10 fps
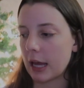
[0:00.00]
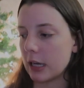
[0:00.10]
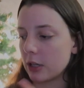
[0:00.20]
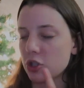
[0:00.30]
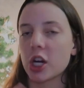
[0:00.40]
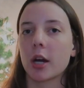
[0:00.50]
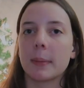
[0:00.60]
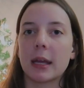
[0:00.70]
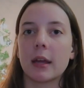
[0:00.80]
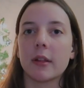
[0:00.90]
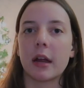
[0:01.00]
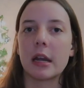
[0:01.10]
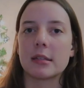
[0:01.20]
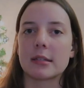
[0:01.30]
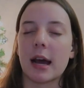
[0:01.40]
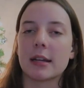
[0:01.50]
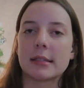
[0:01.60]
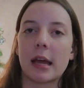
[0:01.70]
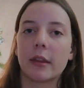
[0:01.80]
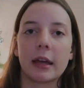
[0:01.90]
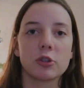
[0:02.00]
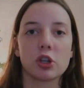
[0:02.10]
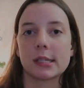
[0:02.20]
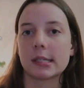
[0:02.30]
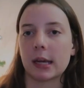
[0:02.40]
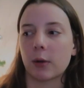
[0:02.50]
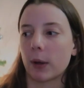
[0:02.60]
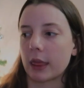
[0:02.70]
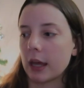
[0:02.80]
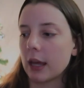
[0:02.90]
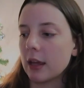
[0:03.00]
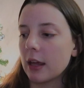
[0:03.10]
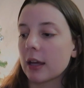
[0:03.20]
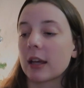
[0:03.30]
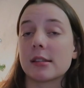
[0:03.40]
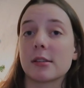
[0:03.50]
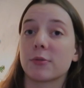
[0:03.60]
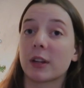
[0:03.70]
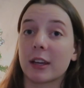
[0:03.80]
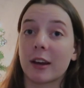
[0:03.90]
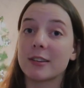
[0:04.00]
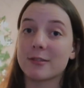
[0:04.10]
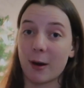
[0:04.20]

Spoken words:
And Jeremy, London's dad, said like, just stick with it, because it's really good.